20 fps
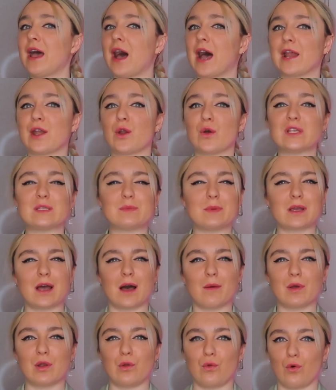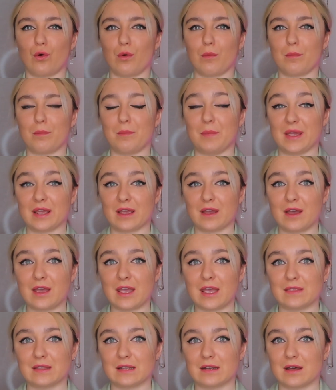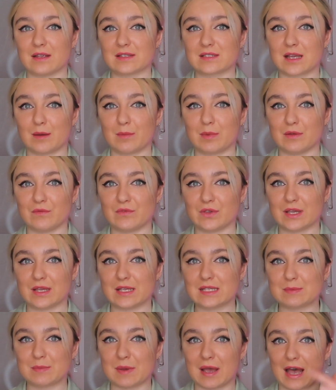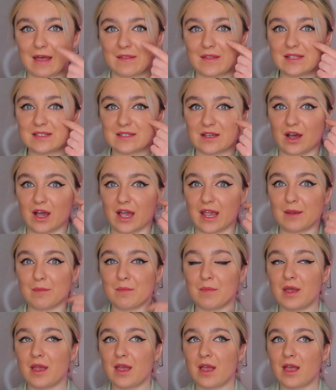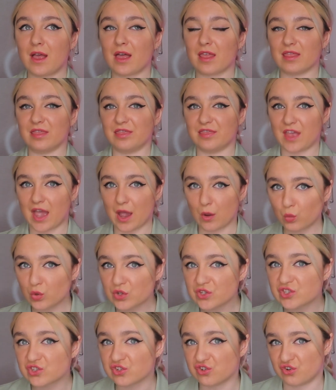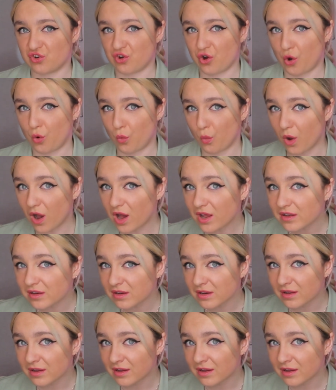I know it's become a lot bigger in the last couple of years, but at that time there was no one.